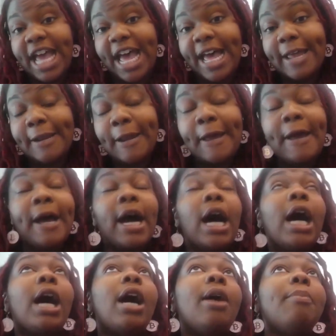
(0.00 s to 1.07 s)
that,
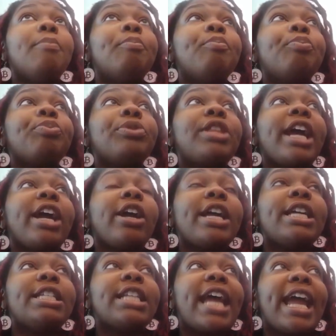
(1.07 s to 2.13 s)
um, there
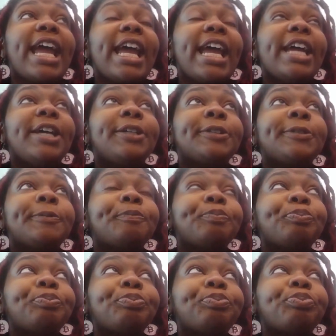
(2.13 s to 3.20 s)
is a
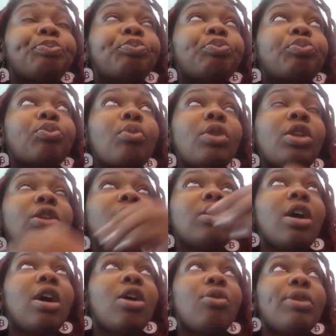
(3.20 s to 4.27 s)

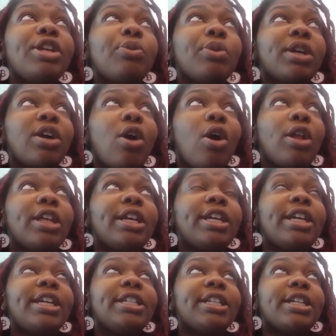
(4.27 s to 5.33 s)
what do you want to call it?
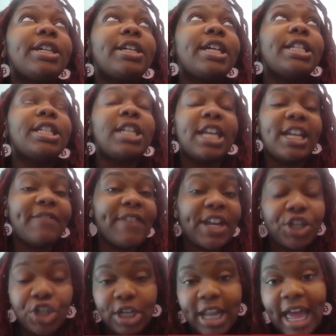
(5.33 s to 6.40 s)
It's an
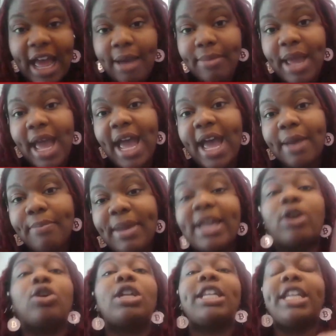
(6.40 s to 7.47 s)
innovation lab at
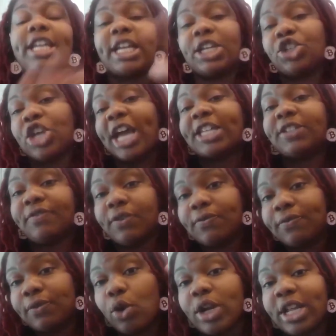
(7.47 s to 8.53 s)
Mayo Clinic in
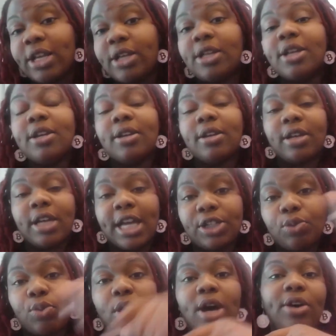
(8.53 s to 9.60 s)
Jacksonville, Florida,
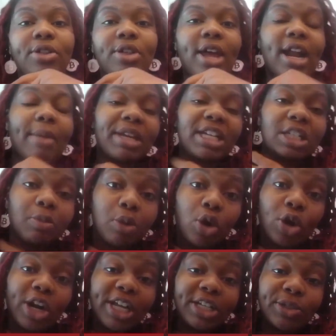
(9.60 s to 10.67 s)
as well, that I'm
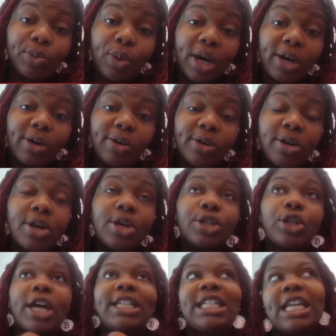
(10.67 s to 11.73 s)
exploring as well.
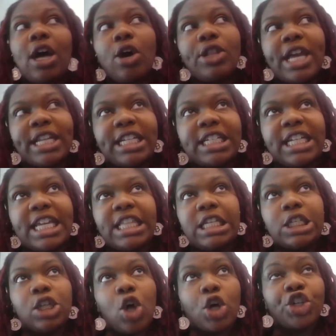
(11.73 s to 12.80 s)
So I say all that to say
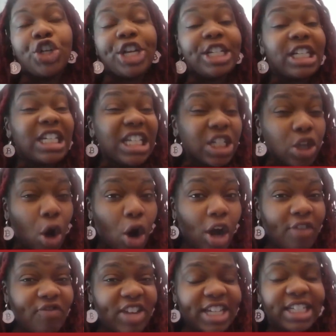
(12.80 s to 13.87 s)
these larger entities
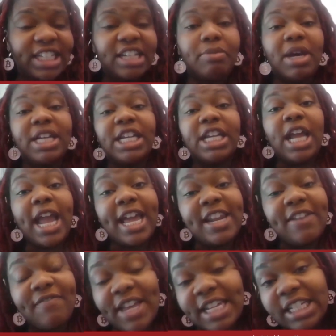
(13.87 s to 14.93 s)
are investing money and
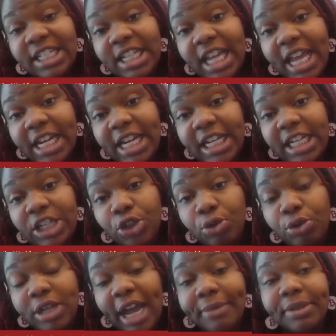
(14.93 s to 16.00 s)
investigating these
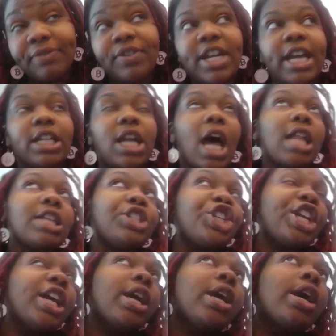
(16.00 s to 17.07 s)
new types of
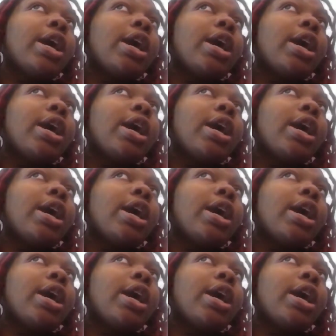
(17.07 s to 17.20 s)
technology.